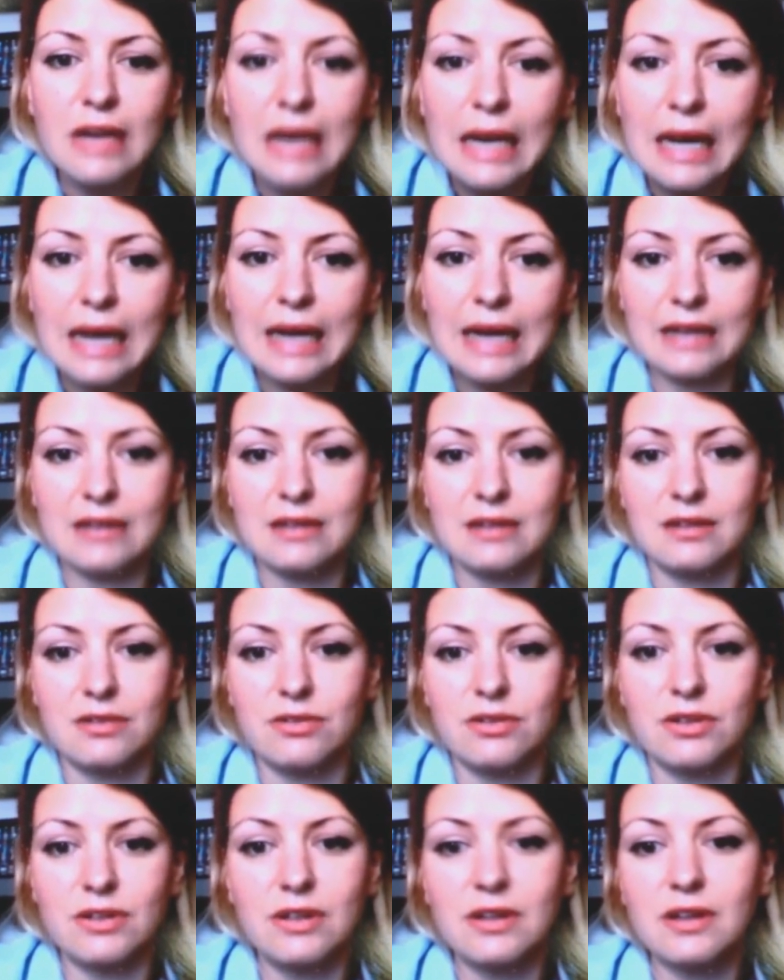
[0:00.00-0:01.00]

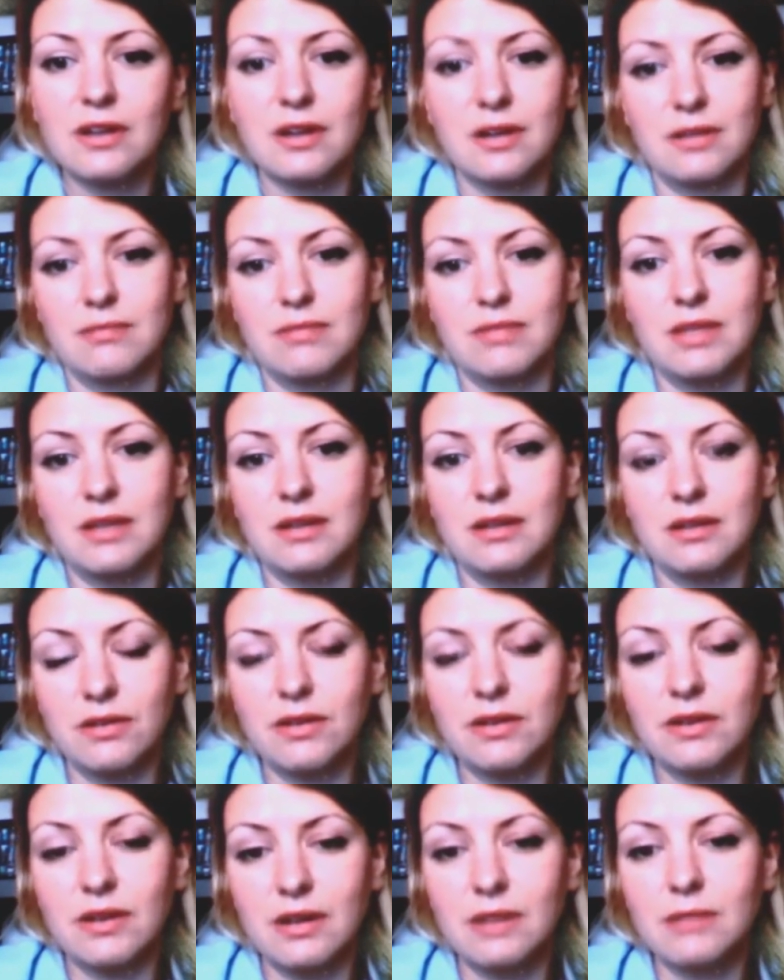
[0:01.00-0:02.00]
lack critical
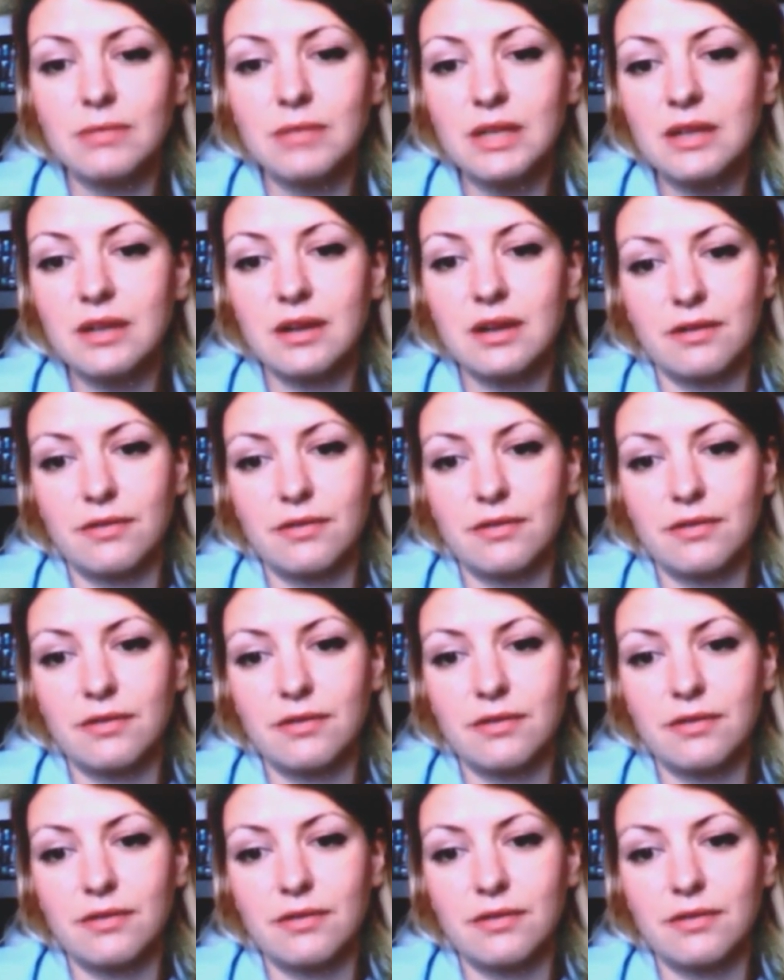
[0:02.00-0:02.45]
media